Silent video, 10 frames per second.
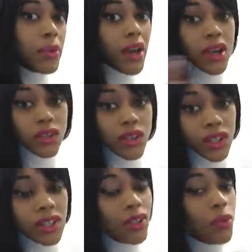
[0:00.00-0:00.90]
But God is
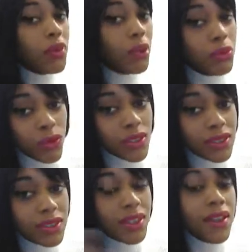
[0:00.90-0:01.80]
good. He's opening up
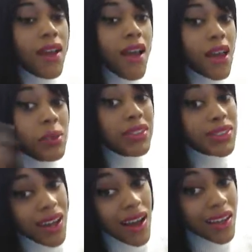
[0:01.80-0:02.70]
doors, and I'm
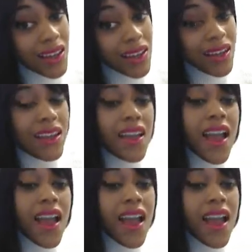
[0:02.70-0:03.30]
excited.